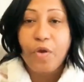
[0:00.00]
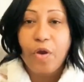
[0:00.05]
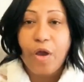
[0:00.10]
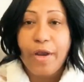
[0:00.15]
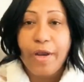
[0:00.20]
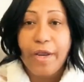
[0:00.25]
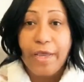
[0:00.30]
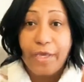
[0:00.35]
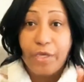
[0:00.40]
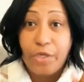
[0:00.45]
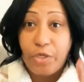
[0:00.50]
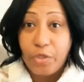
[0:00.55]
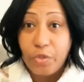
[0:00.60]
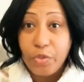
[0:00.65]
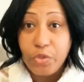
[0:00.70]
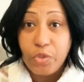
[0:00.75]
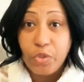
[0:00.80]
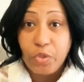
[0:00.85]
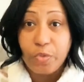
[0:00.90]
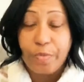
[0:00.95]
you are a
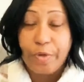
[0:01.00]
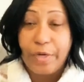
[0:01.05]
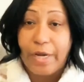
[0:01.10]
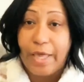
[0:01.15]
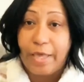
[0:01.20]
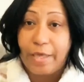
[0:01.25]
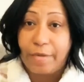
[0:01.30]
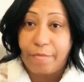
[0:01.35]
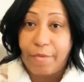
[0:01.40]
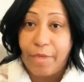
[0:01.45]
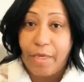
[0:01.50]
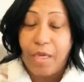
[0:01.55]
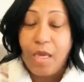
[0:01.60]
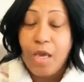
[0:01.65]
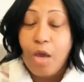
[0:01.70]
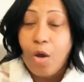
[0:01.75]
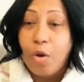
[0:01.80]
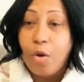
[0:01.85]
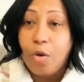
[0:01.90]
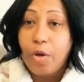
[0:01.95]
youtuber like me
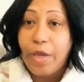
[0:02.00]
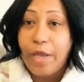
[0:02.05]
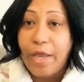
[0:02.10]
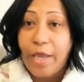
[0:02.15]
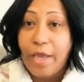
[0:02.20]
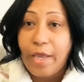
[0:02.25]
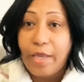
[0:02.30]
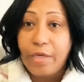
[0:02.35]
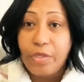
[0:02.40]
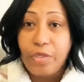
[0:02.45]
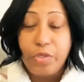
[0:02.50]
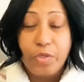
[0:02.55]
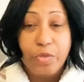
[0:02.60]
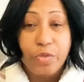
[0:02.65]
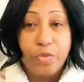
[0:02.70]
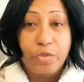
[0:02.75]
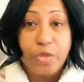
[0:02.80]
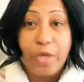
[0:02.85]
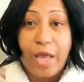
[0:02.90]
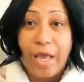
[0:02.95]
and
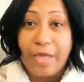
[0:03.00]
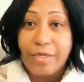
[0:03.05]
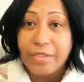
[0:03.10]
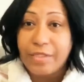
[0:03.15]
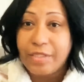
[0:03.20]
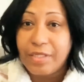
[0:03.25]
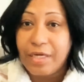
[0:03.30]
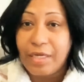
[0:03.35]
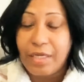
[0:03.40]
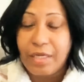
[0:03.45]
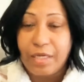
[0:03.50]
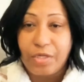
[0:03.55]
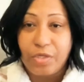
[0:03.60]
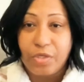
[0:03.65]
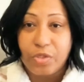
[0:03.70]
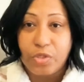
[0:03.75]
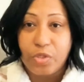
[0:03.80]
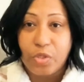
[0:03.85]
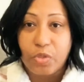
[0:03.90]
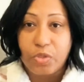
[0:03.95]
you constantly in your
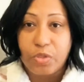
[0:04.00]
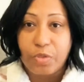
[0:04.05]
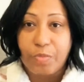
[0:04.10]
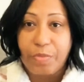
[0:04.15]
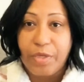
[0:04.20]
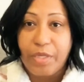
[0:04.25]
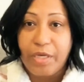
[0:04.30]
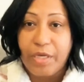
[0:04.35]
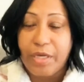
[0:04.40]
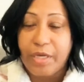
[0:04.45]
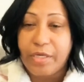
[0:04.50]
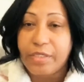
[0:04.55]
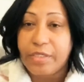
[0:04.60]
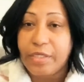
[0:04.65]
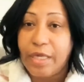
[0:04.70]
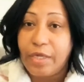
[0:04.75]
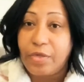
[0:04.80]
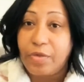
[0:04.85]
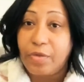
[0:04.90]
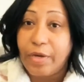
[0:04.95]
social medias
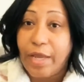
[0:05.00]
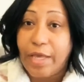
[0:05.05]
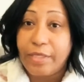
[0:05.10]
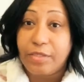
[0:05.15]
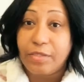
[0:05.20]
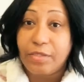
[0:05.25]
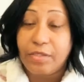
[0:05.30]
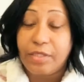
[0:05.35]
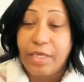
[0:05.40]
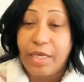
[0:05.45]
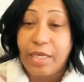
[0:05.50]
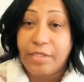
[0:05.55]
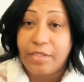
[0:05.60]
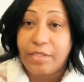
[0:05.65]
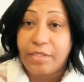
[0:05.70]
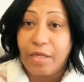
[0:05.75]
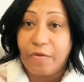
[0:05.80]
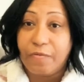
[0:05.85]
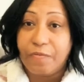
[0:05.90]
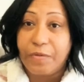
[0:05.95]
and you like to take
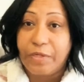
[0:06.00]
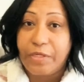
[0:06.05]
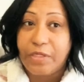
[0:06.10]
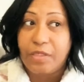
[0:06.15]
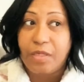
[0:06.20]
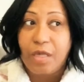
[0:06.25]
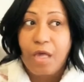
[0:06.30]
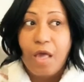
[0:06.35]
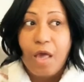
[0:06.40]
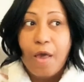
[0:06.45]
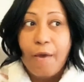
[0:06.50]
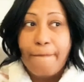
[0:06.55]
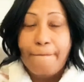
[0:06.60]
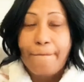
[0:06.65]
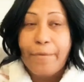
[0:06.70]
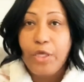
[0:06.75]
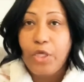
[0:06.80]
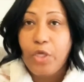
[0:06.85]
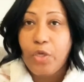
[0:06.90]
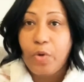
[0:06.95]
selfies
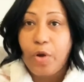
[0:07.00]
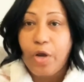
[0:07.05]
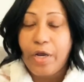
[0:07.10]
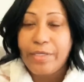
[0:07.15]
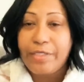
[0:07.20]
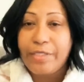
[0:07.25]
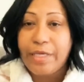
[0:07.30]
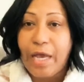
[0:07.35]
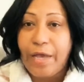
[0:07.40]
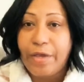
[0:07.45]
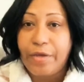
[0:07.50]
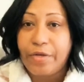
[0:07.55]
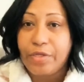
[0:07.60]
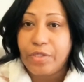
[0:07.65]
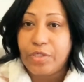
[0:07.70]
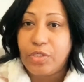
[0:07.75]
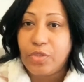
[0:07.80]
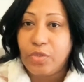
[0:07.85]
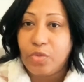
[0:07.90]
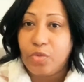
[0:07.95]
but you are
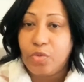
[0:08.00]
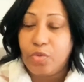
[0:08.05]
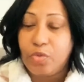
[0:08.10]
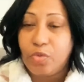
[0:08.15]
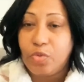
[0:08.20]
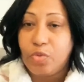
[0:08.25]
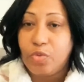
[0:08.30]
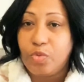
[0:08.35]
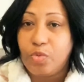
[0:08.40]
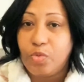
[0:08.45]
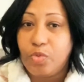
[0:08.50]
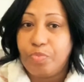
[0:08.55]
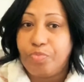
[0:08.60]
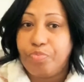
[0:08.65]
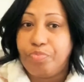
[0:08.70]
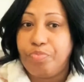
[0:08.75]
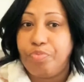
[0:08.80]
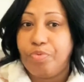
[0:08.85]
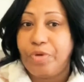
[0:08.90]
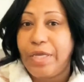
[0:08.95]
tired to
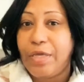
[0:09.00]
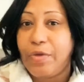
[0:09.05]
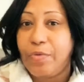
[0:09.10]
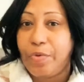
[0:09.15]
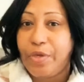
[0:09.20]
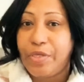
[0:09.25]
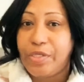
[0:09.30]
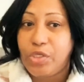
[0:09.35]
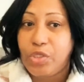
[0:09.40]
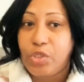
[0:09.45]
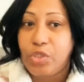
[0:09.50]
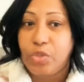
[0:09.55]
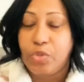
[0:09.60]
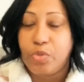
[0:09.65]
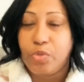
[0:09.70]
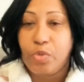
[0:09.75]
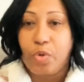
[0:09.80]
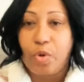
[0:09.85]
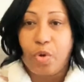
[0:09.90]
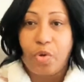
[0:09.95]
bring with
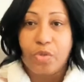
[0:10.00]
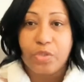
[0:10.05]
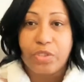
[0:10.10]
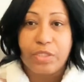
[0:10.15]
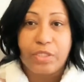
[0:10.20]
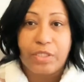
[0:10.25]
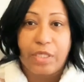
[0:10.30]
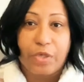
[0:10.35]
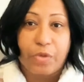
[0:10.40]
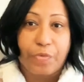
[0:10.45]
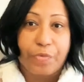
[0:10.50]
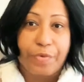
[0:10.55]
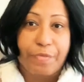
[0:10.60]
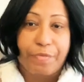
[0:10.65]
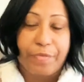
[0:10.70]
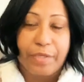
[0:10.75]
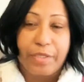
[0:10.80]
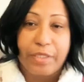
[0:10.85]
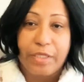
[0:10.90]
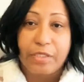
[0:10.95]
you all this
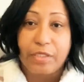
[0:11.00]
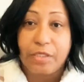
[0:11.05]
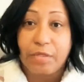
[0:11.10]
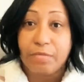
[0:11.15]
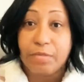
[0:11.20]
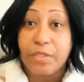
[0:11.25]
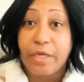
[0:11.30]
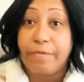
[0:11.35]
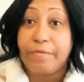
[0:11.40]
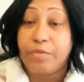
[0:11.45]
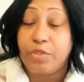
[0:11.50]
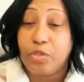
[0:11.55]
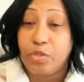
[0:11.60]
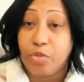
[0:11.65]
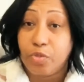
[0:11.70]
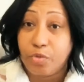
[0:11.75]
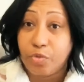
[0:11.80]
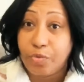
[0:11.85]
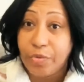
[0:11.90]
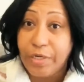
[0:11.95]
equipment that sometimes you
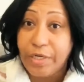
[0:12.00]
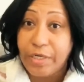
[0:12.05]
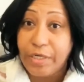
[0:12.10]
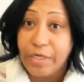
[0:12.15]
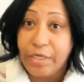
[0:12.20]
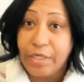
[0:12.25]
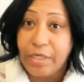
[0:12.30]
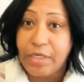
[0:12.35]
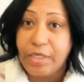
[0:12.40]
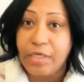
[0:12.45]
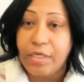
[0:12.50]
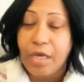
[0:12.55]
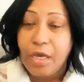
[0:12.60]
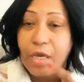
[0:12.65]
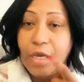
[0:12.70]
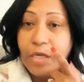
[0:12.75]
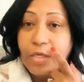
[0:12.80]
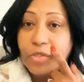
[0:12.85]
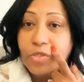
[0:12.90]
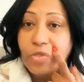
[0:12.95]
really need
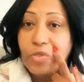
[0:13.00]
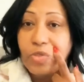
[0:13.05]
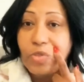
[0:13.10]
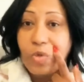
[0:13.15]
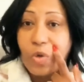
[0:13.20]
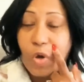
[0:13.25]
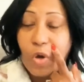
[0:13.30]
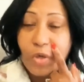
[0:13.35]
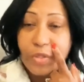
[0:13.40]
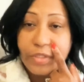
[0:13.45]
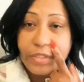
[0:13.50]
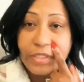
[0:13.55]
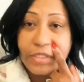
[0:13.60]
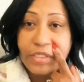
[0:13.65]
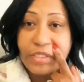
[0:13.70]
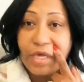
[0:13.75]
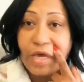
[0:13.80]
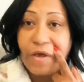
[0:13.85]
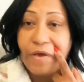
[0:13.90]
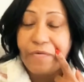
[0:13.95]
to do all this
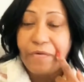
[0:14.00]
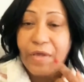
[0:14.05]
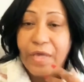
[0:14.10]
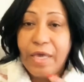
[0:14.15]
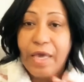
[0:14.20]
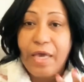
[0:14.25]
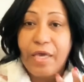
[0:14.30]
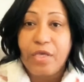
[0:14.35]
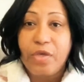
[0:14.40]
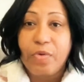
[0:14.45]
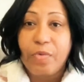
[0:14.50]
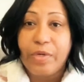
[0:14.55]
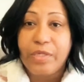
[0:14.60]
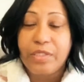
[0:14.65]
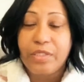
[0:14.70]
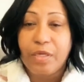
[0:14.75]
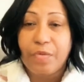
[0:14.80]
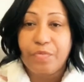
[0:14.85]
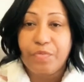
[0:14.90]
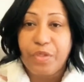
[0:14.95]
stuff and you want
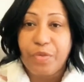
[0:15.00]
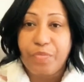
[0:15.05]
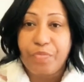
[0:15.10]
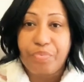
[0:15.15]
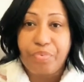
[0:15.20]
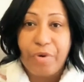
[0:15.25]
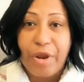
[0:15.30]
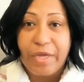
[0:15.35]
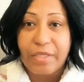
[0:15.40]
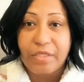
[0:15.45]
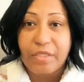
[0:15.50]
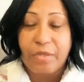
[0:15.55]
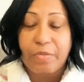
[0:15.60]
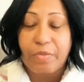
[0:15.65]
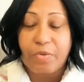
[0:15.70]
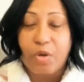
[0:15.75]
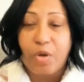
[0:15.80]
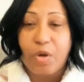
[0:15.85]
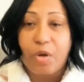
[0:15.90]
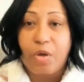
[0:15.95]
something
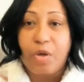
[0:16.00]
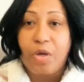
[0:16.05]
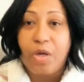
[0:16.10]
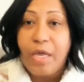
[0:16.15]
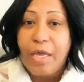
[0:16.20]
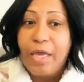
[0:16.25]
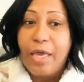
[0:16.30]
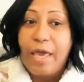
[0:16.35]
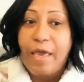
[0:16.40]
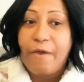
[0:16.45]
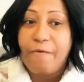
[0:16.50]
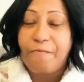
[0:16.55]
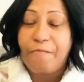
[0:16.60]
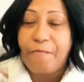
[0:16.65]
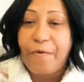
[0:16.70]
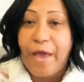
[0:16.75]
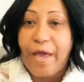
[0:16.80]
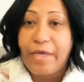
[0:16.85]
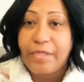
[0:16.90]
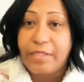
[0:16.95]
practical and
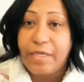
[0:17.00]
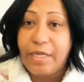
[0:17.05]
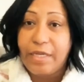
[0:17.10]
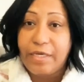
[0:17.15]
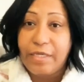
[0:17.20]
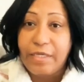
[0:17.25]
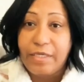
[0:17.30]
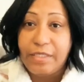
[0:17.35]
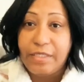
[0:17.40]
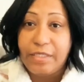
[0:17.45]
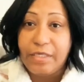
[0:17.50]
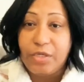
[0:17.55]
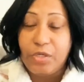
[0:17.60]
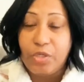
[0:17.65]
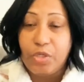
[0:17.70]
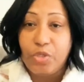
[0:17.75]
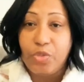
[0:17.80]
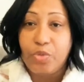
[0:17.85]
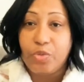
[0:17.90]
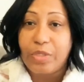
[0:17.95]
fast and easy to
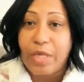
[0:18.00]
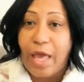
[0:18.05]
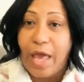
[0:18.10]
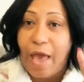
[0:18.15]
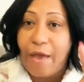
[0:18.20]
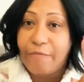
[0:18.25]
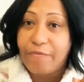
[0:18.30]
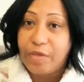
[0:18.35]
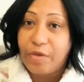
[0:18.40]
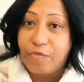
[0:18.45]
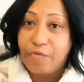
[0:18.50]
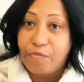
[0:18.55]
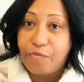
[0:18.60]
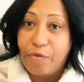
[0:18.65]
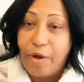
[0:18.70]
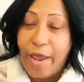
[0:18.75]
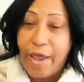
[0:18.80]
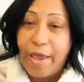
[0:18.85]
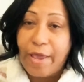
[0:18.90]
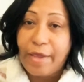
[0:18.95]
use, I have the
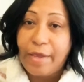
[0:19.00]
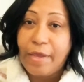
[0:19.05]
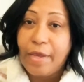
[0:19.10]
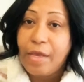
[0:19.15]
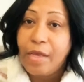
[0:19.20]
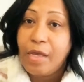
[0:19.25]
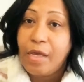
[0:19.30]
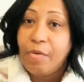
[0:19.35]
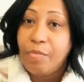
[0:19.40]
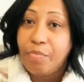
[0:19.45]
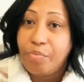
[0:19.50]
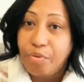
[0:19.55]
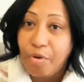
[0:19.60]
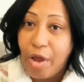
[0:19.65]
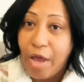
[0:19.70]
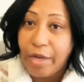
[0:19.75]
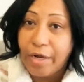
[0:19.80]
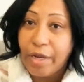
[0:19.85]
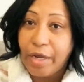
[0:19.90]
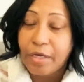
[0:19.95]
right
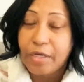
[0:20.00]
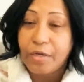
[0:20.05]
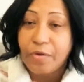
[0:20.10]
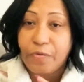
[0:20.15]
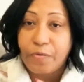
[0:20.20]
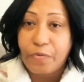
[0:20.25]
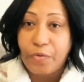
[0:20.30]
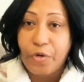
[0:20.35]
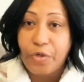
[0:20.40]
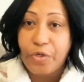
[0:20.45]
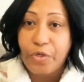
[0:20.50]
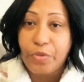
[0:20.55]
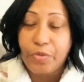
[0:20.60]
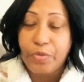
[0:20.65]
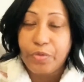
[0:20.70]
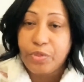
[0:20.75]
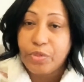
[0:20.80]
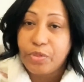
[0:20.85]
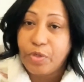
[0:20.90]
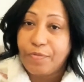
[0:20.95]
product for you.
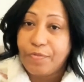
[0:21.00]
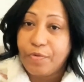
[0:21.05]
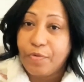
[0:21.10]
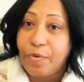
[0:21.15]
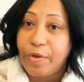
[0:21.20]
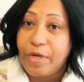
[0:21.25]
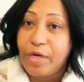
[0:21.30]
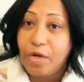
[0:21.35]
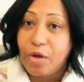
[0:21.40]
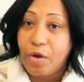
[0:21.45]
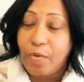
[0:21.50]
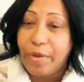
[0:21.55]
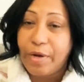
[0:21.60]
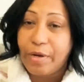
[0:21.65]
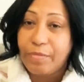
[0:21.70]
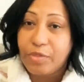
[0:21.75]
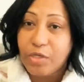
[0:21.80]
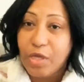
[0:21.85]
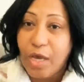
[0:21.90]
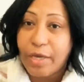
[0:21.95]
So if you want to know what
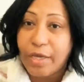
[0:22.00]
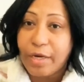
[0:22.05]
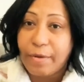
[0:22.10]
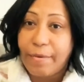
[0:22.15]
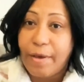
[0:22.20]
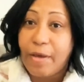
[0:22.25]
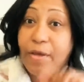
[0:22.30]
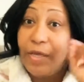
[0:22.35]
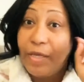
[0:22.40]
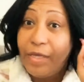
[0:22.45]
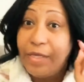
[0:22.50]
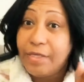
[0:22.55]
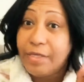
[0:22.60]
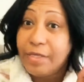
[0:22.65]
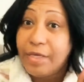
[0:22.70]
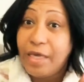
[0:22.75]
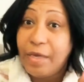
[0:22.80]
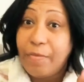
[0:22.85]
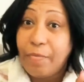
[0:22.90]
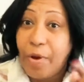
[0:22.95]
I'm talking about,
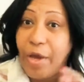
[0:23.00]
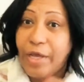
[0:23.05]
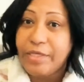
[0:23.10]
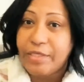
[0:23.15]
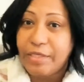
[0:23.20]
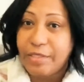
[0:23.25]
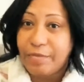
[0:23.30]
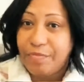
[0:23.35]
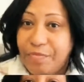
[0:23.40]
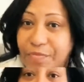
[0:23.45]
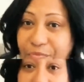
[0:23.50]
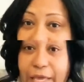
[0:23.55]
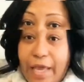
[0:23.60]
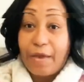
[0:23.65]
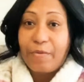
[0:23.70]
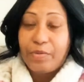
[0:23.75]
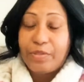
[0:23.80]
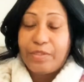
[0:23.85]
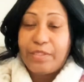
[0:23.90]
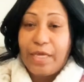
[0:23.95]
keep watching.
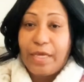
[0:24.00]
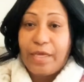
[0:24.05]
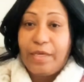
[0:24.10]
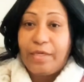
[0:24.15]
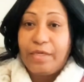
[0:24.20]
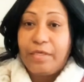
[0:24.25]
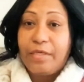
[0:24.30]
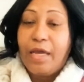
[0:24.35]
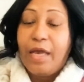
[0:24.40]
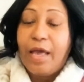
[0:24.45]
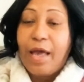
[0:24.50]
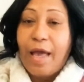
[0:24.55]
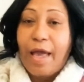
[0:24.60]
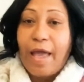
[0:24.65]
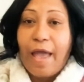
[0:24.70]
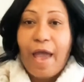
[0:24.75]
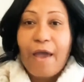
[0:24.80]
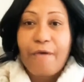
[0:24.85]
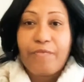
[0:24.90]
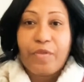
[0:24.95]
I'm saying I
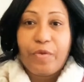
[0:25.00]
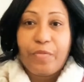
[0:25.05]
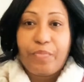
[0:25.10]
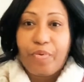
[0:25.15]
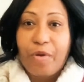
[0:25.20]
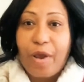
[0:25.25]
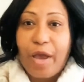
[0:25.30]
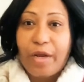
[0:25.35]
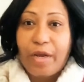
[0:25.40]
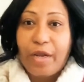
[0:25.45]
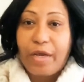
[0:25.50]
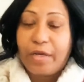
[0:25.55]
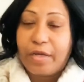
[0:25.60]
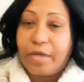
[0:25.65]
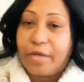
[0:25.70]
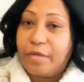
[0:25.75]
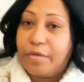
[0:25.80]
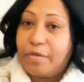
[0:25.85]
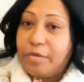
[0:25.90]
have the product